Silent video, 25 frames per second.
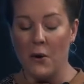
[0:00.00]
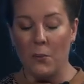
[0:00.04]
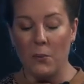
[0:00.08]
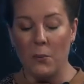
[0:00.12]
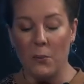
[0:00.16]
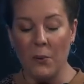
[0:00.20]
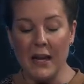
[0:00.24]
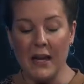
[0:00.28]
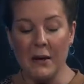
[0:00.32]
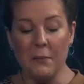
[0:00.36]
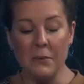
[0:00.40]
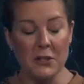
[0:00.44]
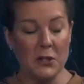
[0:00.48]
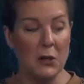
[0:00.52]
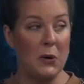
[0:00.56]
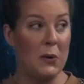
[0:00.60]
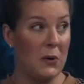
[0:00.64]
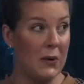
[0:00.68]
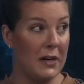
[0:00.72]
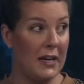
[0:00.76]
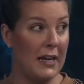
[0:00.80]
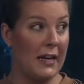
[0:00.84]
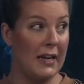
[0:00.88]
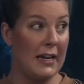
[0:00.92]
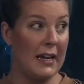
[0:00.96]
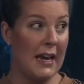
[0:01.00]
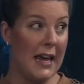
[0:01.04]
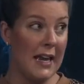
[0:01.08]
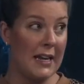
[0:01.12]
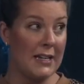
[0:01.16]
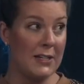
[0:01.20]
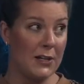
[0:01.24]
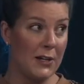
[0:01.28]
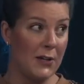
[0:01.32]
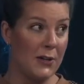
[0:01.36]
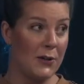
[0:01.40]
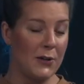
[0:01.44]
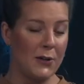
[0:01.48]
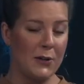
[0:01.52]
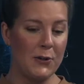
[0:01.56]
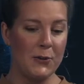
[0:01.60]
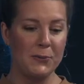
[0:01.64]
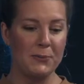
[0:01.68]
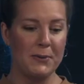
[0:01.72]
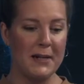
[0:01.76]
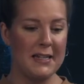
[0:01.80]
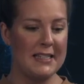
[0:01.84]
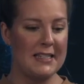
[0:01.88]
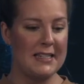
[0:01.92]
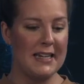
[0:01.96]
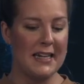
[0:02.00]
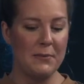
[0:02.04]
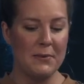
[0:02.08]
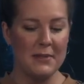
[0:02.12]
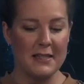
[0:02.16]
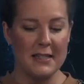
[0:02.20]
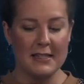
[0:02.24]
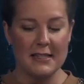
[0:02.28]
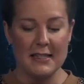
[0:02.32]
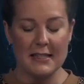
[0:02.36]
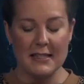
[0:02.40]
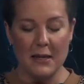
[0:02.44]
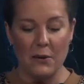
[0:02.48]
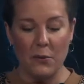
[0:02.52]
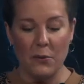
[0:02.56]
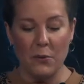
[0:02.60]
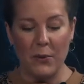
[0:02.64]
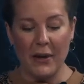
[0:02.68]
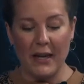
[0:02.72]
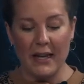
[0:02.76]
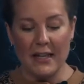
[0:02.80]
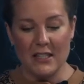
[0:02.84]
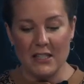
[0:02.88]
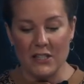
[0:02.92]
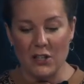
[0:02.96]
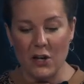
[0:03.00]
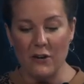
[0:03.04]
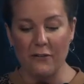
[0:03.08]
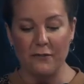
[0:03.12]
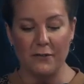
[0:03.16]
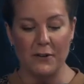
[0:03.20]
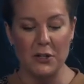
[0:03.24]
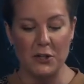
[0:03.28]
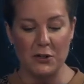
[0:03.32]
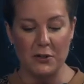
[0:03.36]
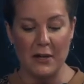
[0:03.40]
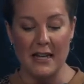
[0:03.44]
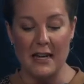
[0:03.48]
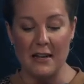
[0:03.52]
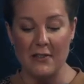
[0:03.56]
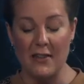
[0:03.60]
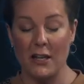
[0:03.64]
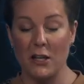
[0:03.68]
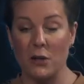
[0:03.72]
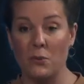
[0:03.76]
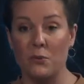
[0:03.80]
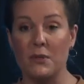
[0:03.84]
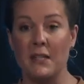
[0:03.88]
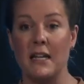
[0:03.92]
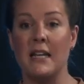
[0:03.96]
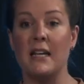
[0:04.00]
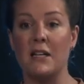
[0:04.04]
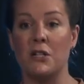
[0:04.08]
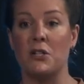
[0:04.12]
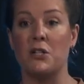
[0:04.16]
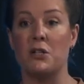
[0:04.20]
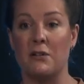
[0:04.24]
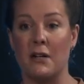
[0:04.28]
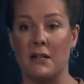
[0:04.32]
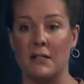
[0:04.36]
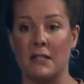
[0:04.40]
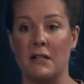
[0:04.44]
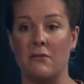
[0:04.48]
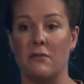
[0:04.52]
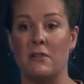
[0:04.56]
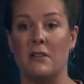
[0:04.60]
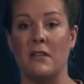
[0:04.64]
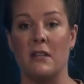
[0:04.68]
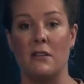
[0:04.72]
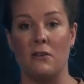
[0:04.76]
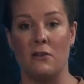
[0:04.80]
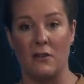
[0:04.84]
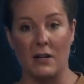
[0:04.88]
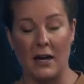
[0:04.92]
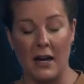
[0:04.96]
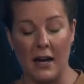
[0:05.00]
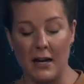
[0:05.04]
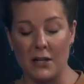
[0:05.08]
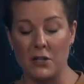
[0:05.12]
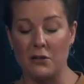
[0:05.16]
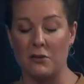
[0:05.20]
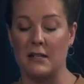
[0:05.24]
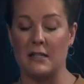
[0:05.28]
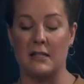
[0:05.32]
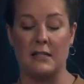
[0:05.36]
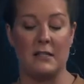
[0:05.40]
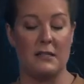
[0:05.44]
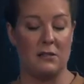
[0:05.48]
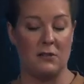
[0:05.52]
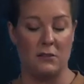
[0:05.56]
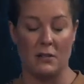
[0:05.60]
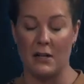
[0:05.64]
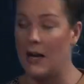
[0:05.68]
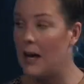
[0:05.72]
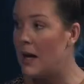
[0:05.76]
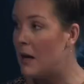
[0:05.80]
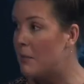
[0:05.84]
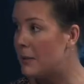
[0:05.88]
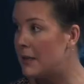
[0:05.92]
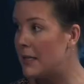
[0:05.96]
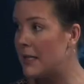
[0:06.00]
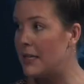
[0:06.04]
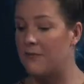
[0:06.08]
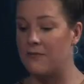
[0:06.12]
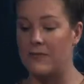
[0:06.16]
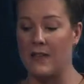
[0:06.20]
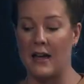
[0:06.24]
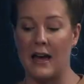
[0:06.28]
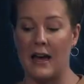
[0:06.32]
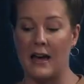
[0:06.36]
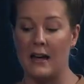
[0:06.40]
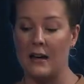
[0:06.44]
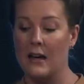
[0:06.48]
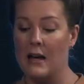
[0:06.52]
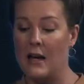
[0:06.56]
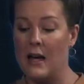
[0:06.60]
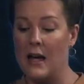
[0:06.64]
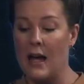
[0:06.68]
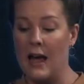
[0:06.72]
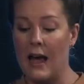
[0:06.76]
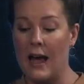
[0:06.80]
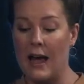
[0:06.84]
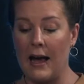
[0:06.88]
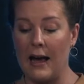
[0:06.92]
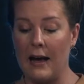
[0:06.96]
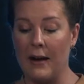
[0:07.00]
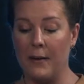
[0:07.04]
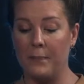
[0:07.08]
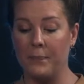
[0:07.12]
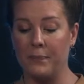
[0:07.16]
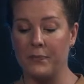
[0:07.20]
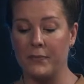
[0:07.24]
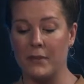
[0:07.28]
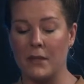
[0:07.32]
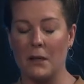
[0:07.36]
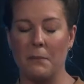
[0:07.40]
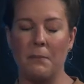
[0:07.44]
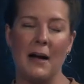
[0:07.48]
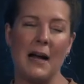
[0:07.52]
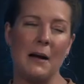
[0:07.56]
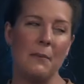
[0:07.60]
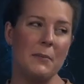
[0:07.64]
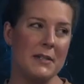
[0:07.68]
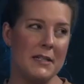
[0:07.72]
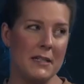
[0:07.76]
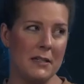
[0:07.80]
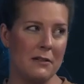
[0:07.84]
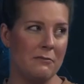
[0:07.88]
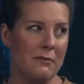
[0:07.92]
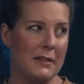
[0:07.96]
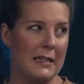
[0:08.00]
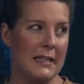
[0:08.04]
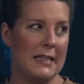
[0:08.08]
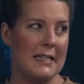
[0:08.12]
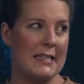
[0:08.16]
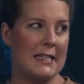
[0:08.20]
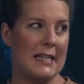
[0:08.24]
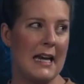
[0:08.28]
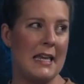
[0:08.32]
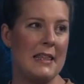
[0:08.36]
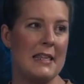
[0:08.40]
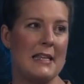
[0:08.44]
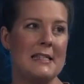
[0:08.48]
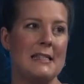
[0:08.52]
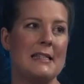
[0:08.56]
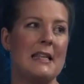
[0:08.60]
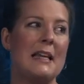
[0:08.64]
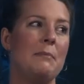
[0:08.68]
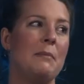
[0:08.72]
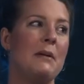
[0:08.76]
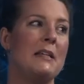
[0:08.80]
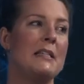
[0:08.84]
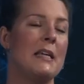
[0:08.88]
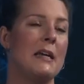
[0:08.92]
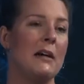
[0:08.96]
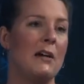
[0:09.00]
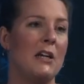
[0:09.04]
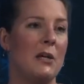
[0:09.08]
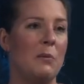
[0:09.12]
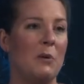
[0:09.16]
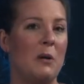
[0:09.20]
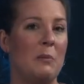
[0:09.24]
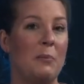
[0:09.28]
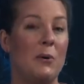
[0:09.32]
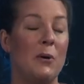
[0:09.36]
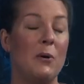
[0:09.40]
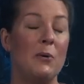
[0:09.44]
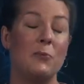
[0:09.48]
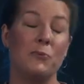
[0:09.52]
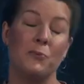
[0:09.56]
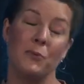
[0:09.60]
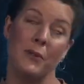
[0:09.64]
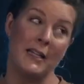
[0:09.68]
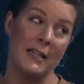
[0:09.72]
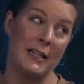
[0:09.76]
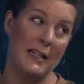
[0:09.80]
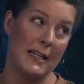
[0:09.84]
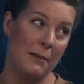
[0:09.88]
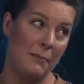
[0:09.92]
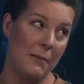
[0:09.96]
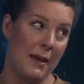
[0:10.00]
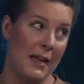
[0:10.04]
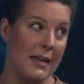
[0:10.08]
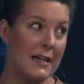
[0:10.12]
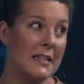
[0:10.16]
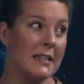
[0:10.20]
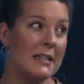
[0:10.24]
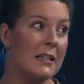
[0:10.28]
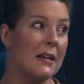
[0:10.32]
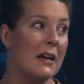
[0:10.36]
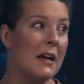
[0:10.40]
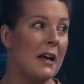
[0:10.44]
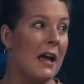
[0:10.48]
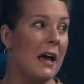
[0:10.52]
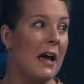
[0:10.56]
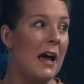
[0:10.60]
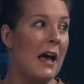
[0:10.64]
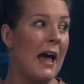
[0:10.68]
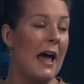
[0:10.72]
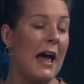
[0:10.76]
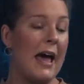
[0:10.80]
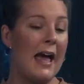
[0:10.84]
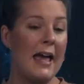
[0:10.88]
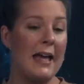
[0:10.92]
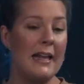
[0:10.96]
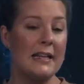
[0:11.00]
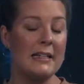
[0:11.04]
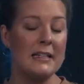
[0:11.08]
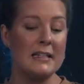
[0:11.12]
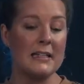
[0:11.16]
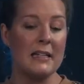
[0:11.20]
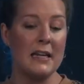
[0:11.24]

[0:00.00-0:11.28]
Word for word: we were talking, and Andy, I know you'll resonate with this, is that we get so frustrated that you'll deconstruct everything. You can't trust this, you can't believe that. Mm -hmm. um, the Bible didn't really say this. Let me tell you what Paul really meant. Yeah. And